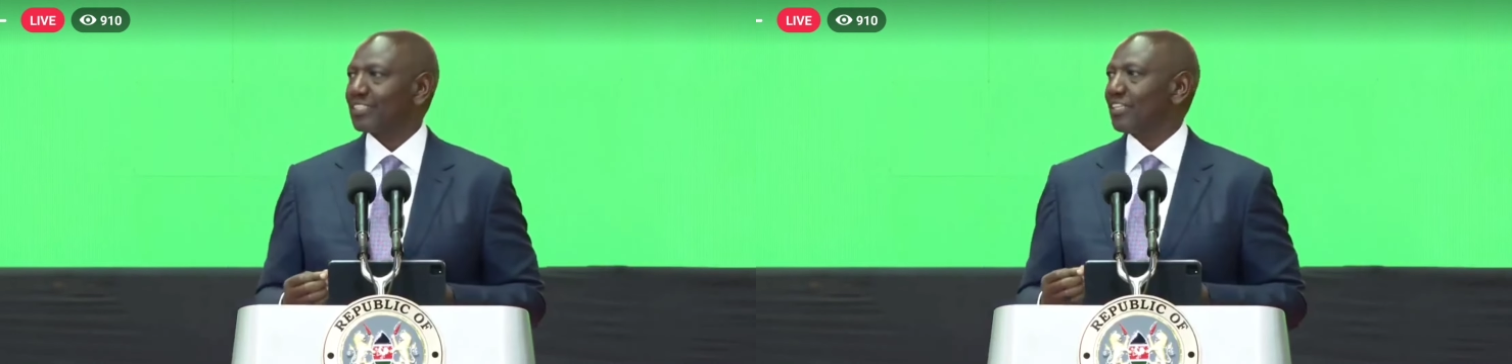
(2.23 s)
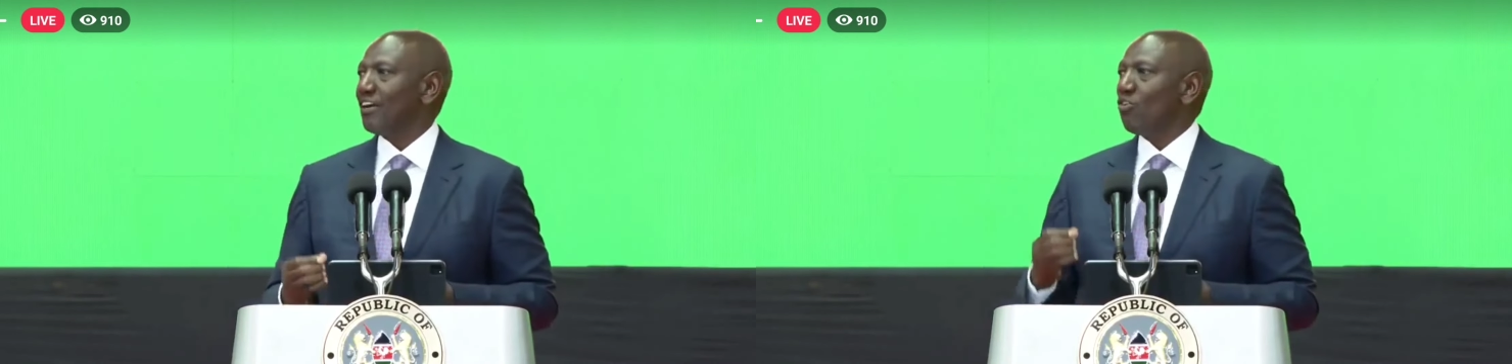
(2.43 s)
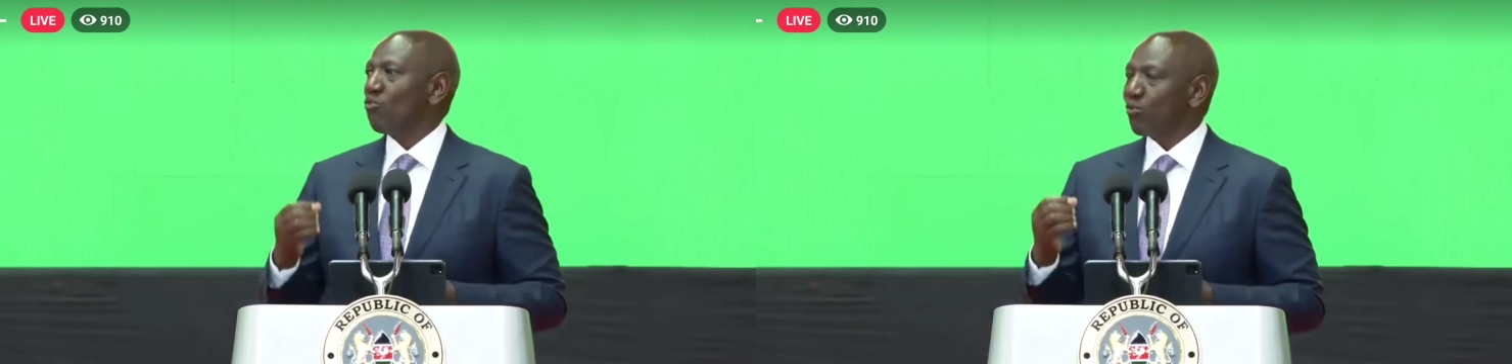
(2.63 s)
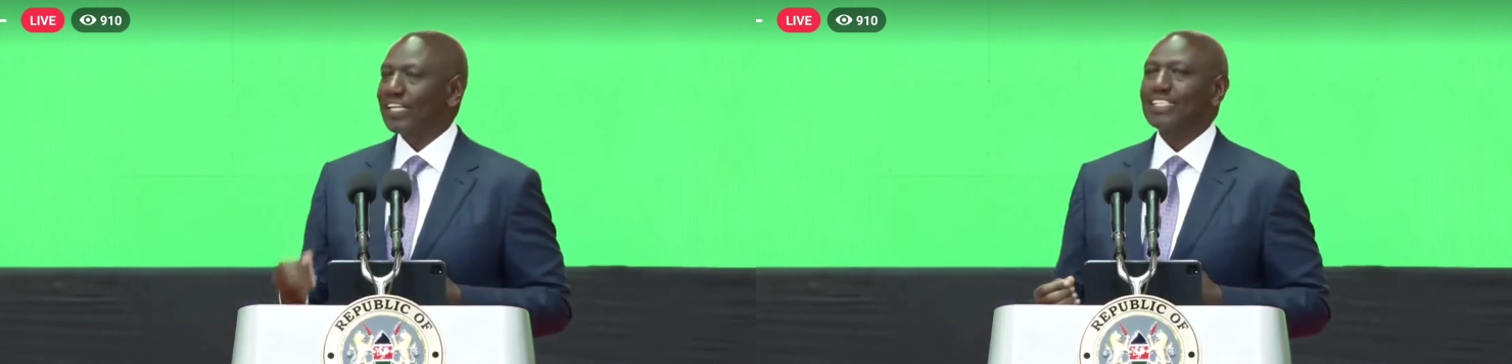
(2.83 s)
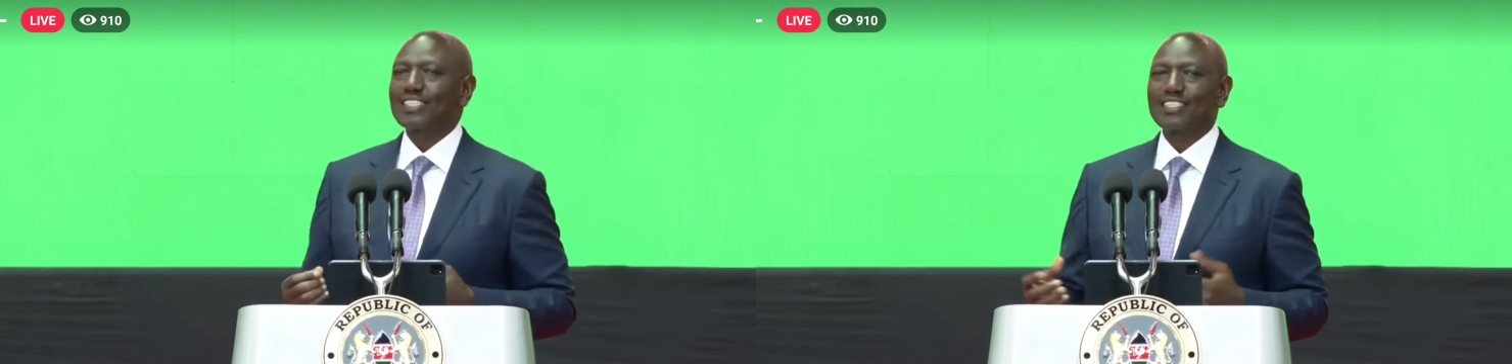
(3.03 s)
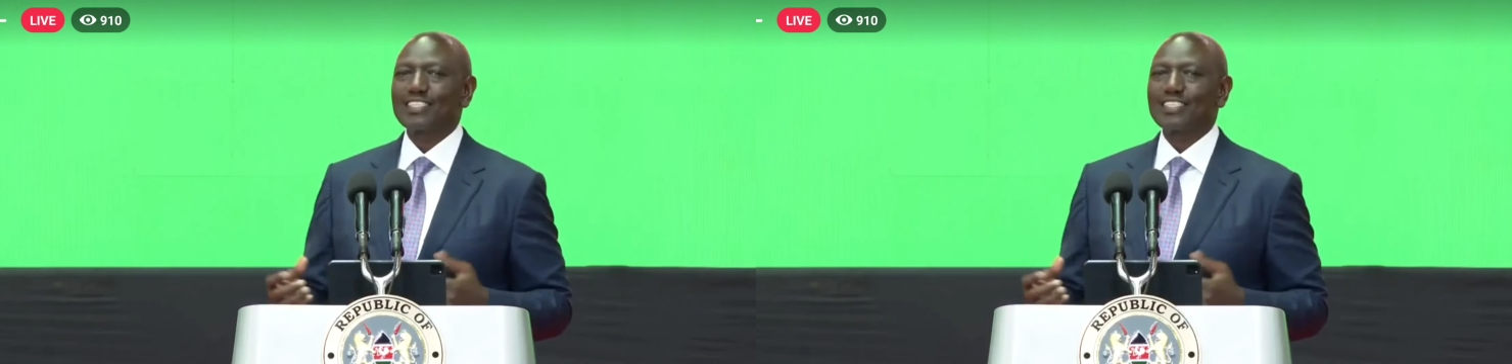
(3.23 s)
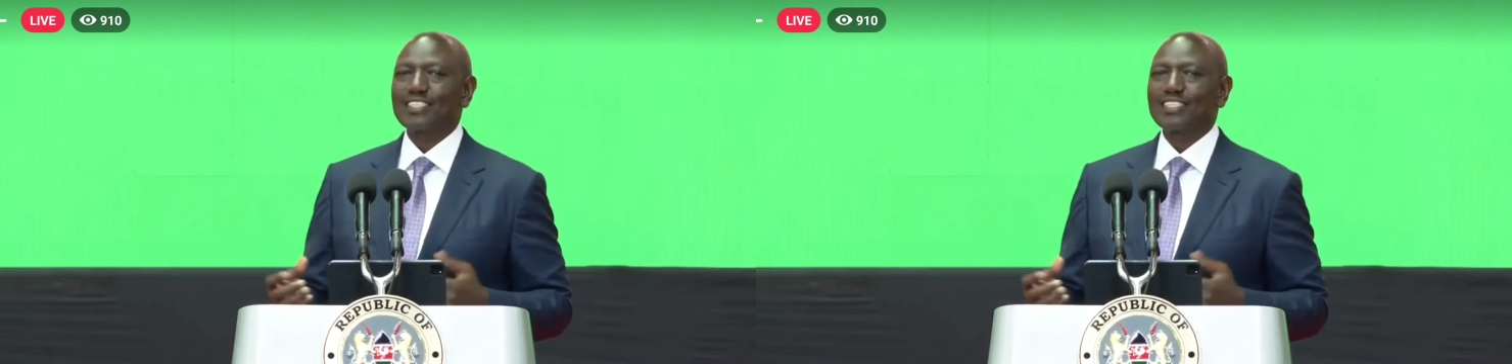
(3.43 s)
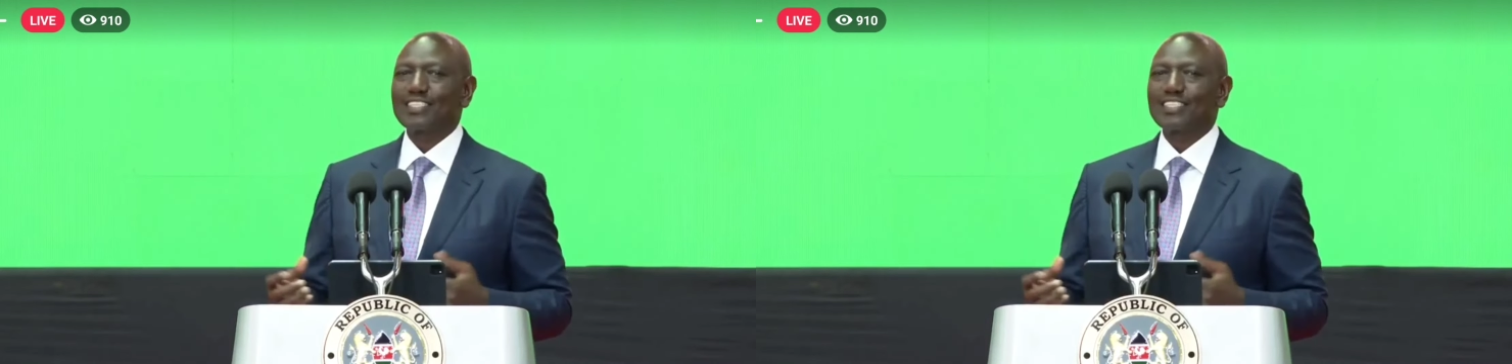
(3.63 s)
when it is anchored
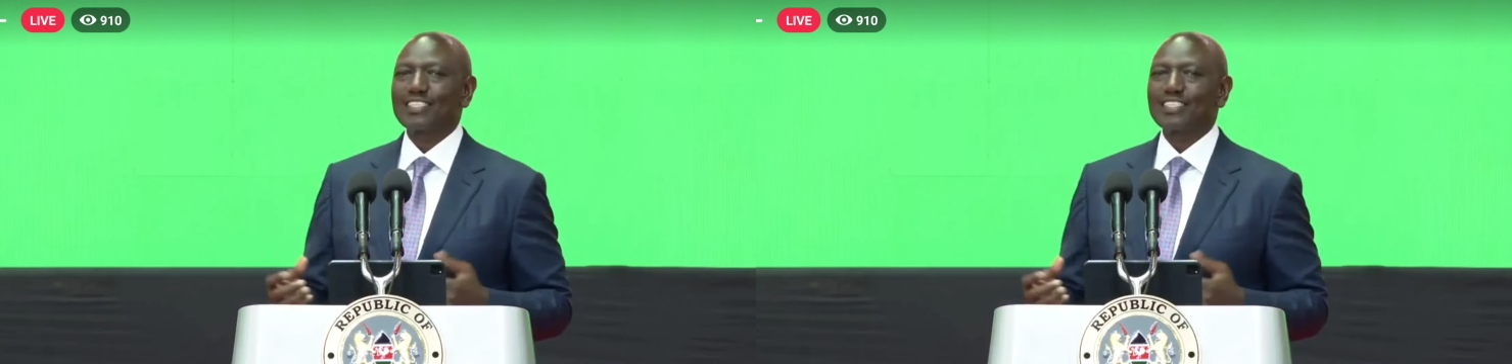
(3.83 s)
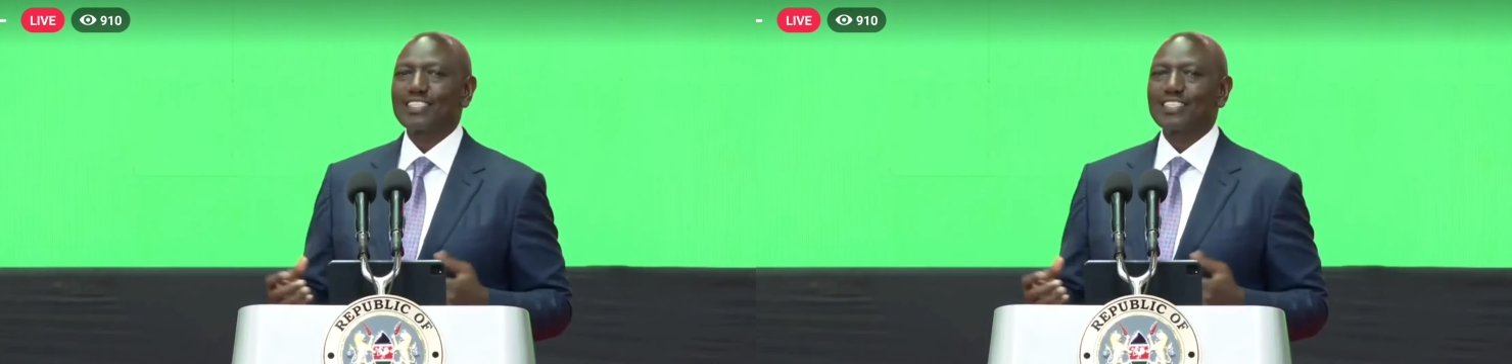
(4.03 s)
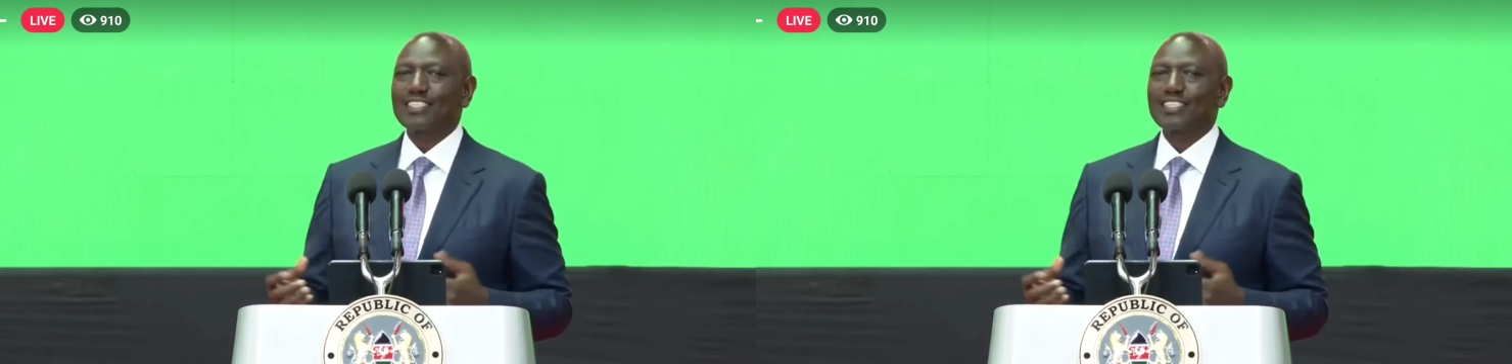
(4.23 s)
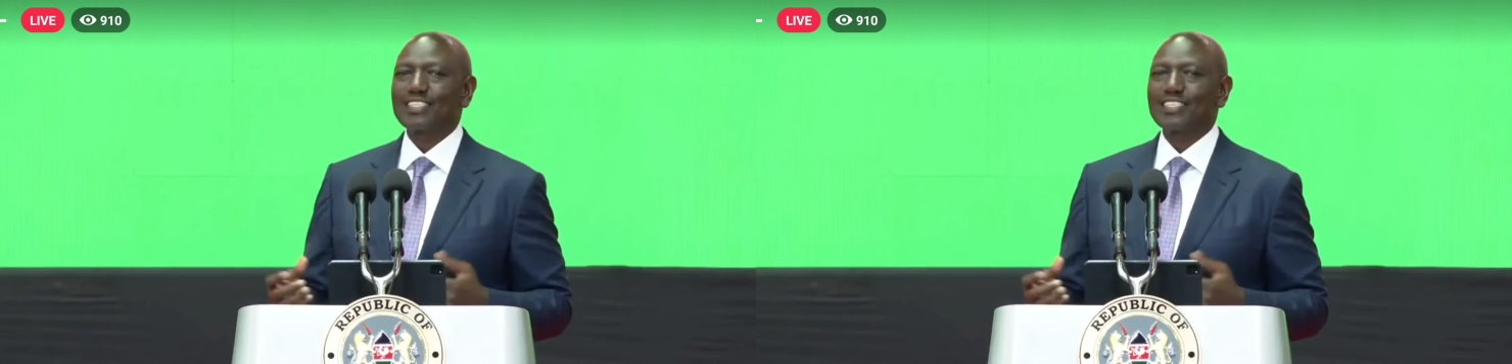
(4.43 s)
around